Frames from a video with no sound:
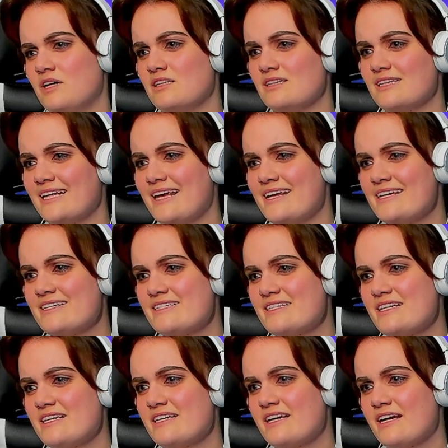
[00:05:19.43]
a
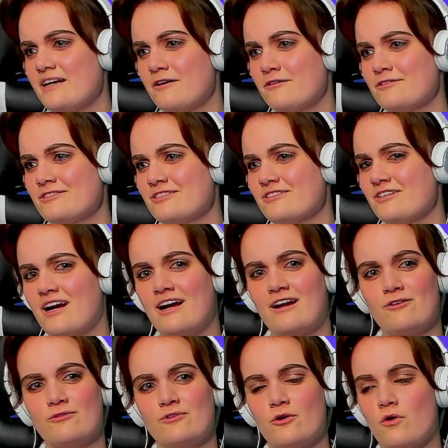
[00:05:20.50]
lazy character.
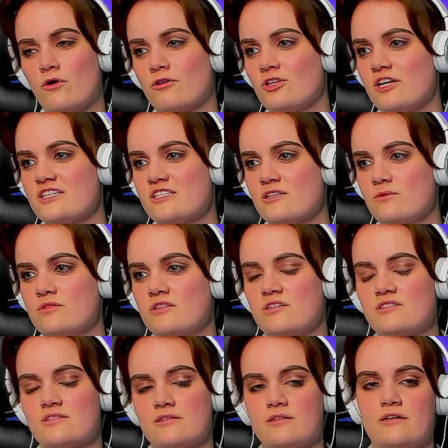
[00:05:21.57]
I don't know, or like someone
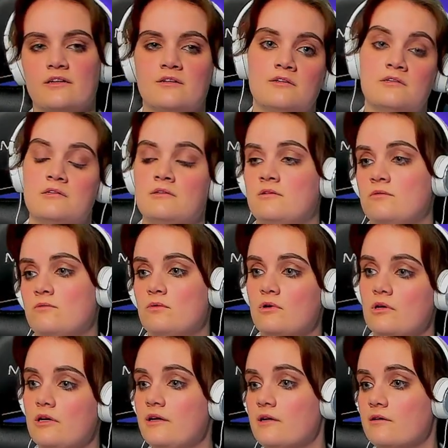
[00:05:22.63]
that's like,
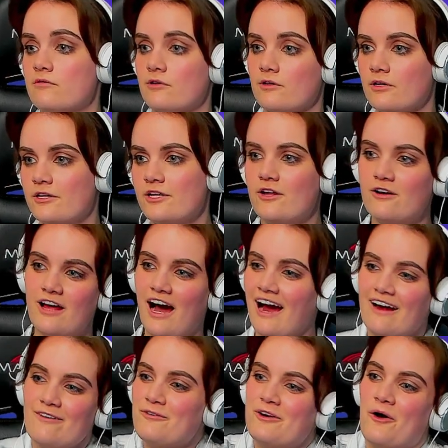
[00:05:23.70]
whatever. Yeah,
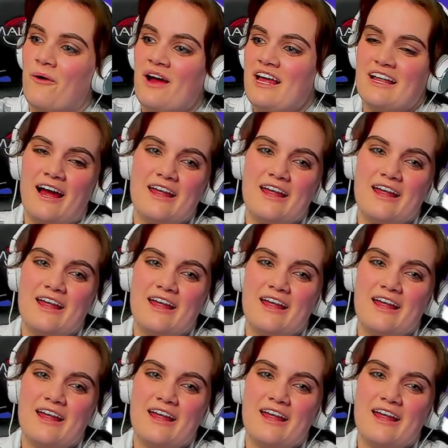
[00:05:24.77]
I don't know.